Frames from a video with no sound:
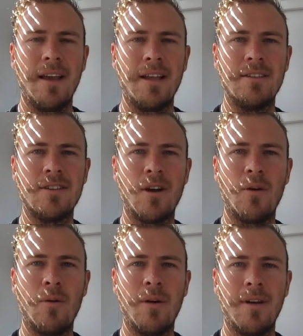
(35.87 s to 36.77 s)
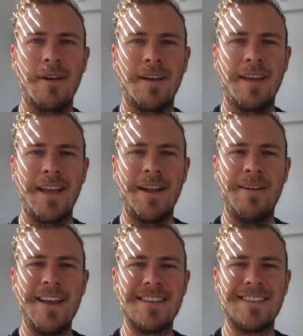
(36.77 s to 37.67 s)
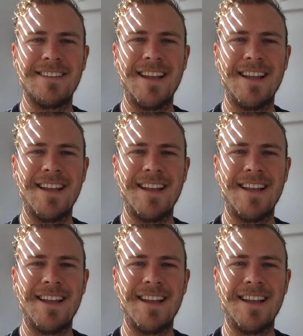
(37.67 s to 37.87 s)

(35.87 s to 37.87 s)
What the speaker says: And so here it is,